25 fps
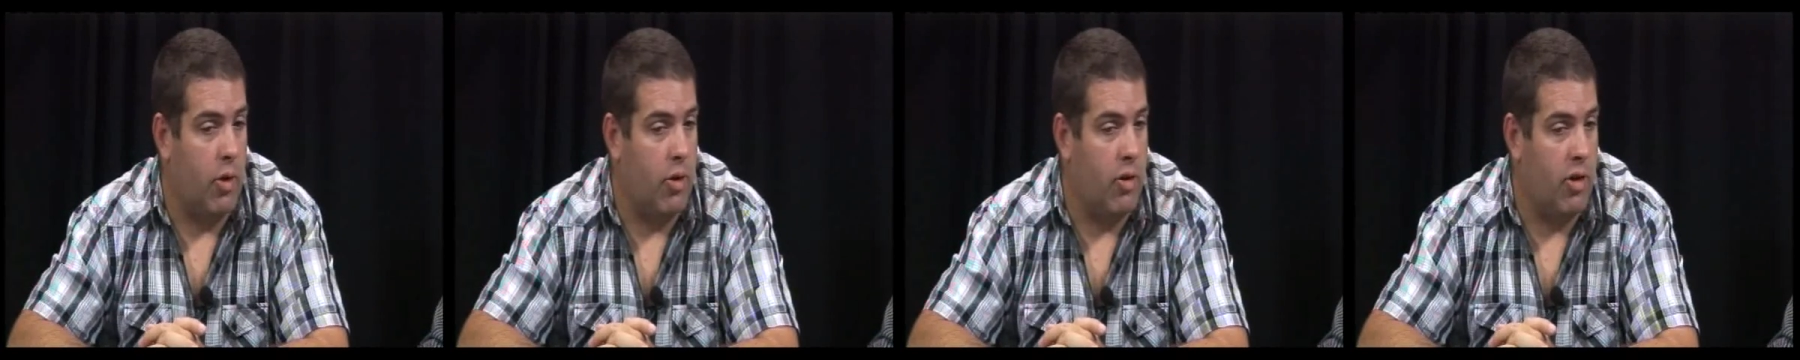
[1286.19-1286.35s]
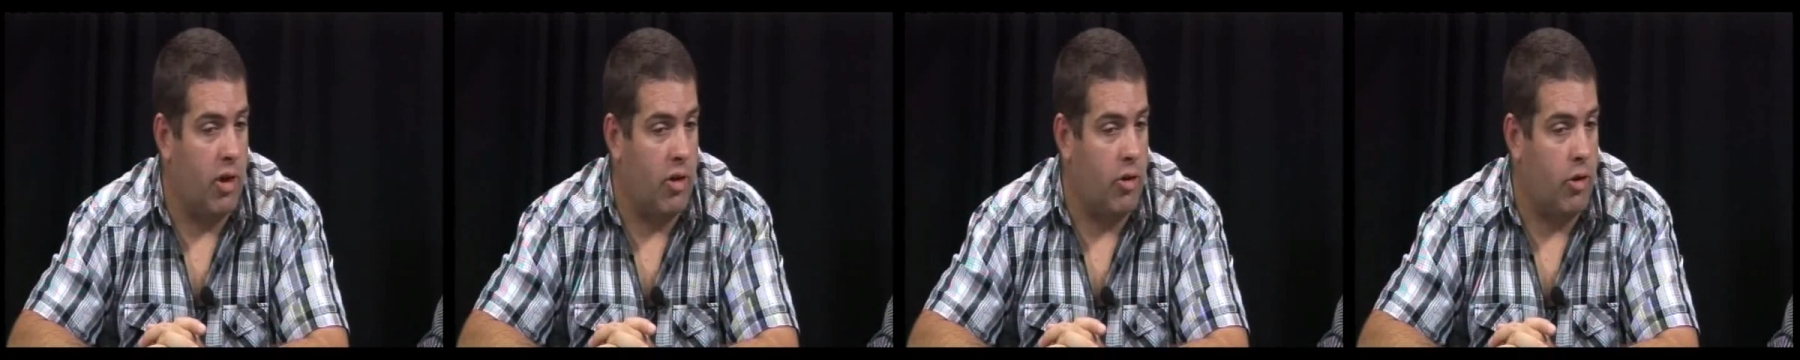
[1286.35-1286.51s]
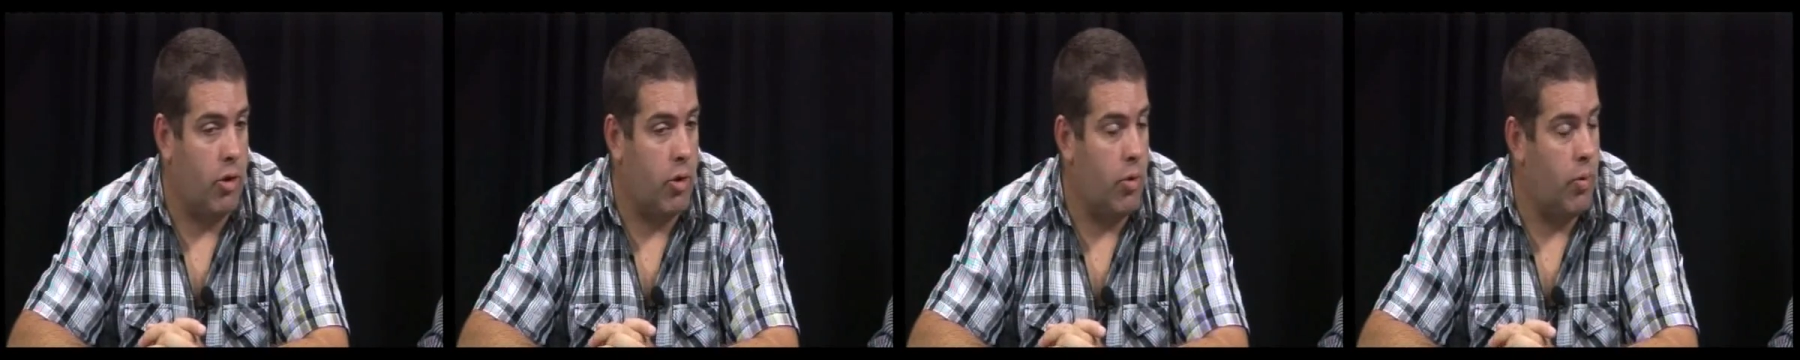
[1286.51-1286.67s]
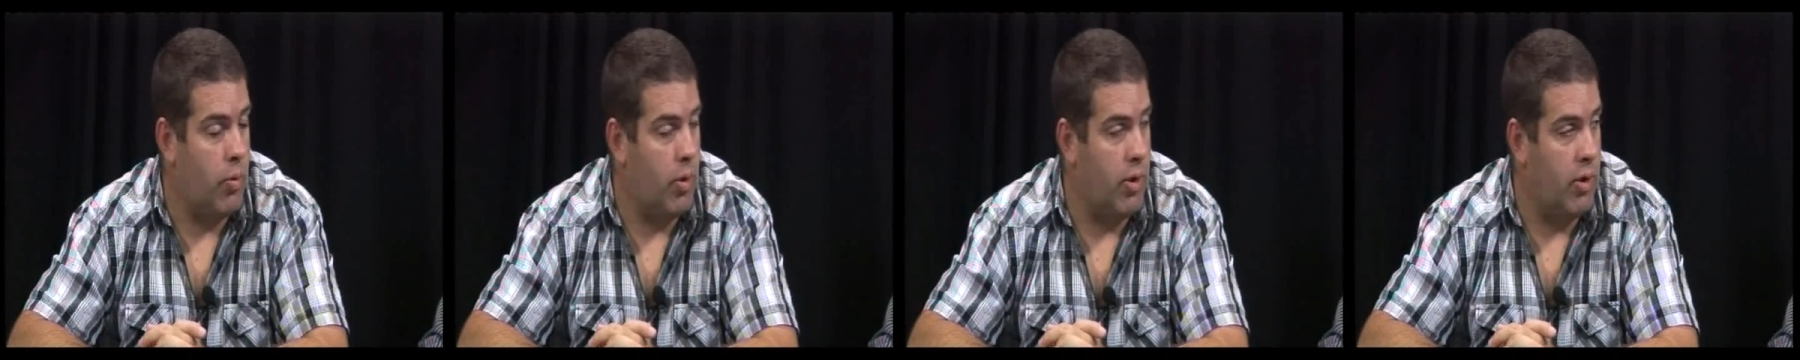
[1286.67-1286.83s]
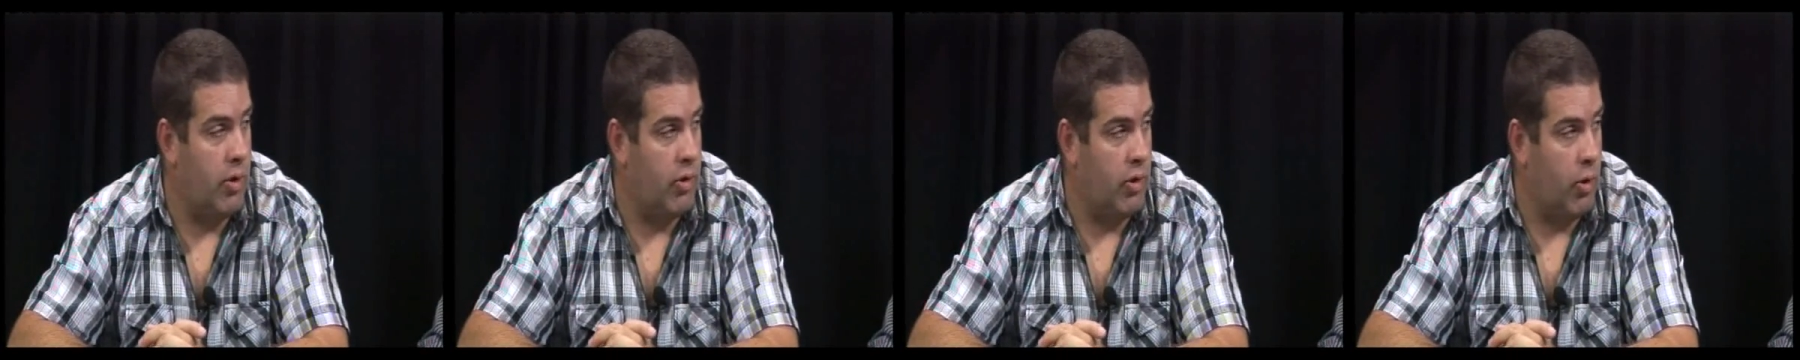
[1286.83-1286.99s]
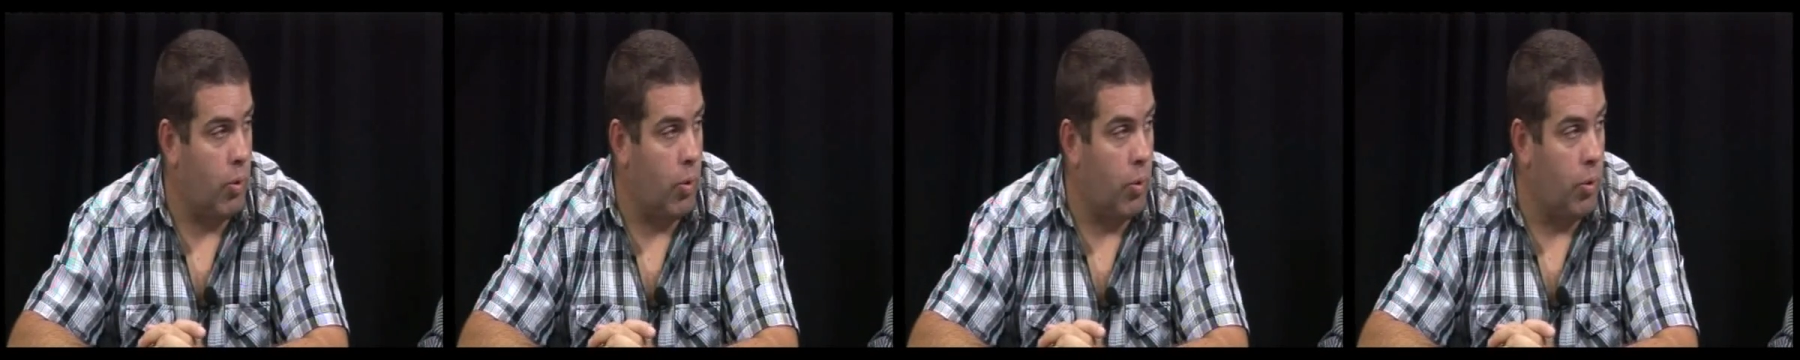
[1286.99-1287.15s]
just who
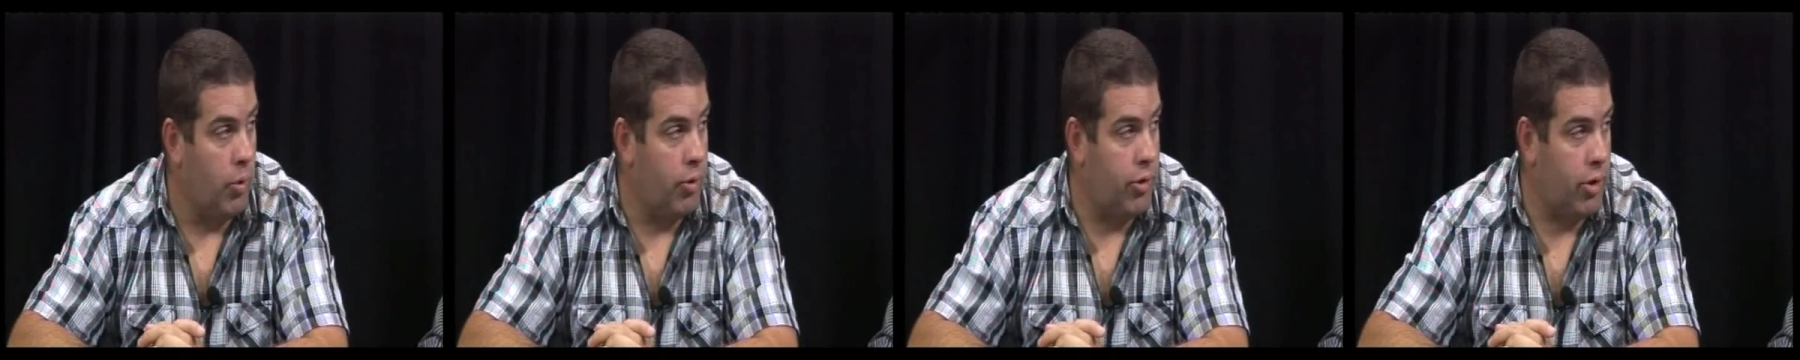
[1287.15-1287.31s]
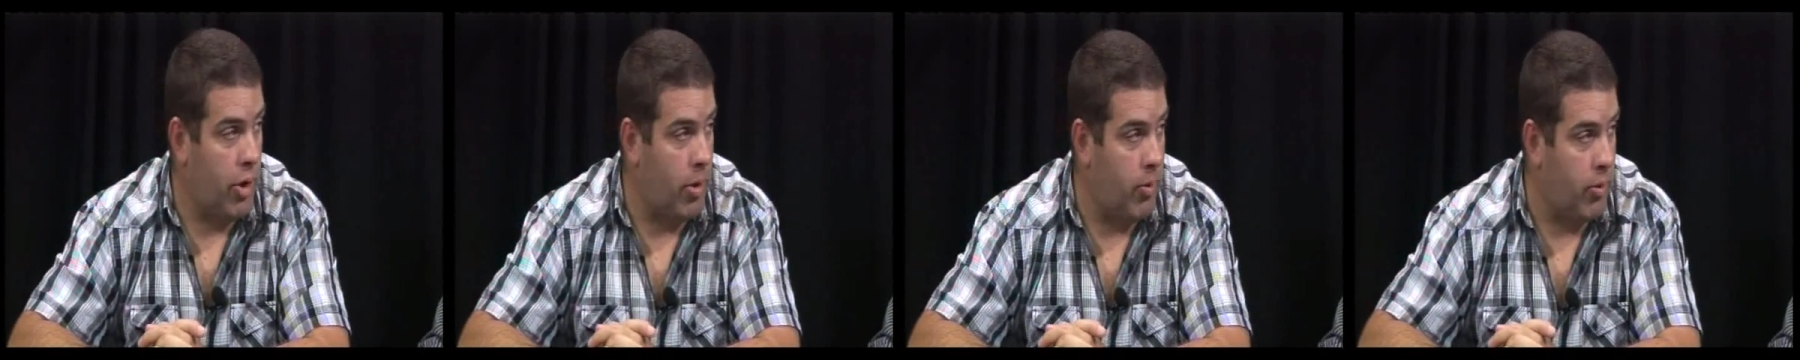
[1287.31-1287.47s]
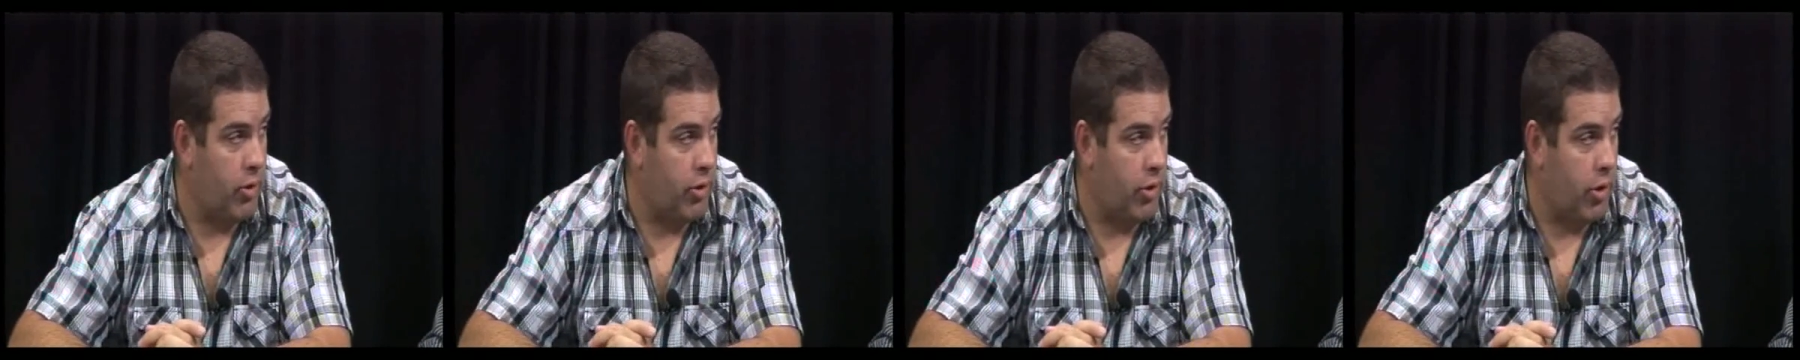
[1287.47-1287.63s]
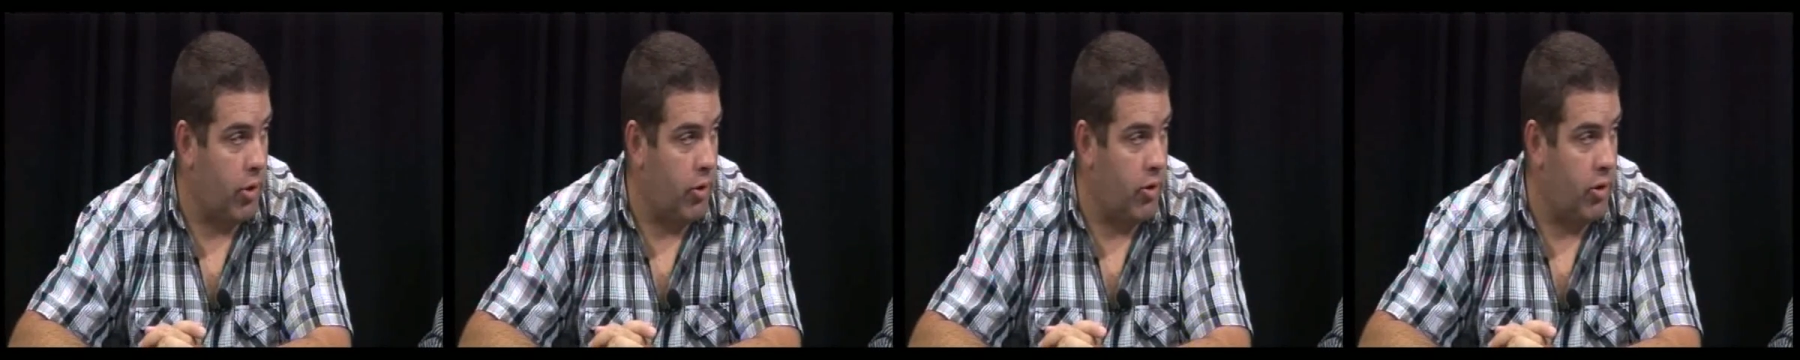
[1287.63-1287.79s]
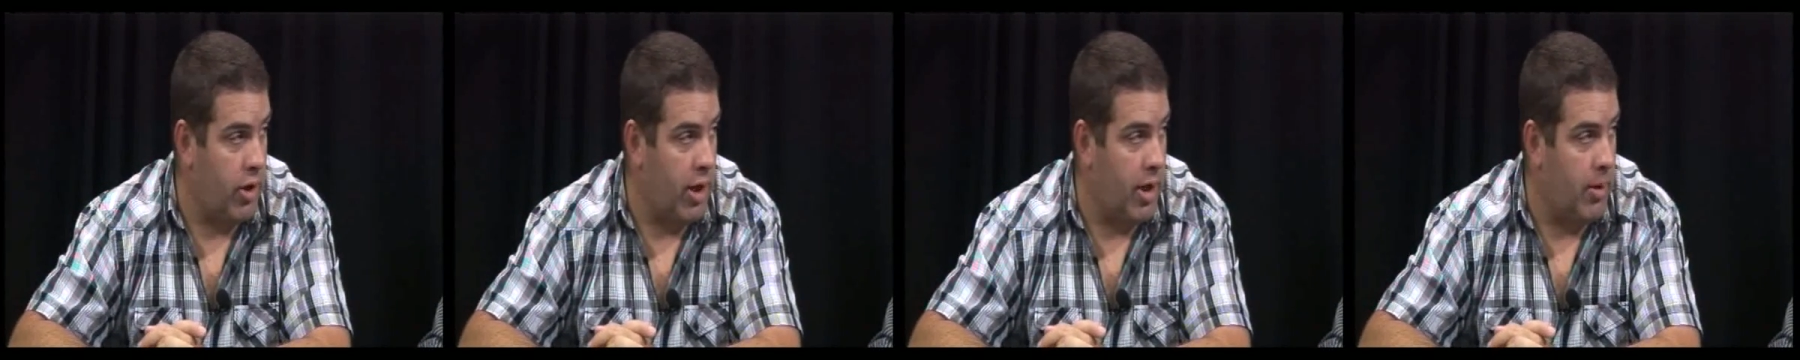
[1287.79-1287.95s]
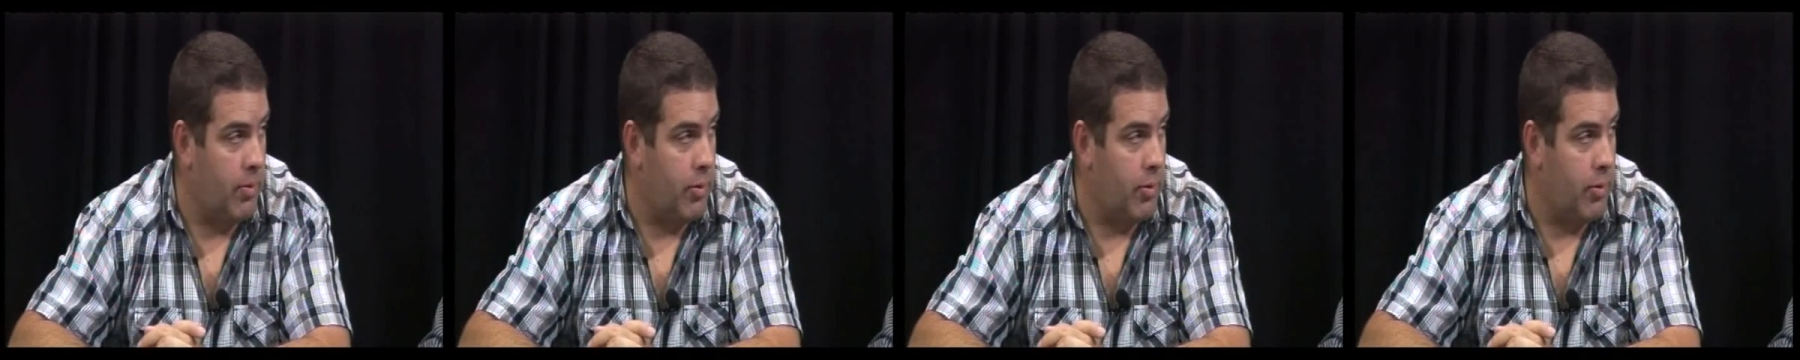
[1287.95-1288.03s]
is also associated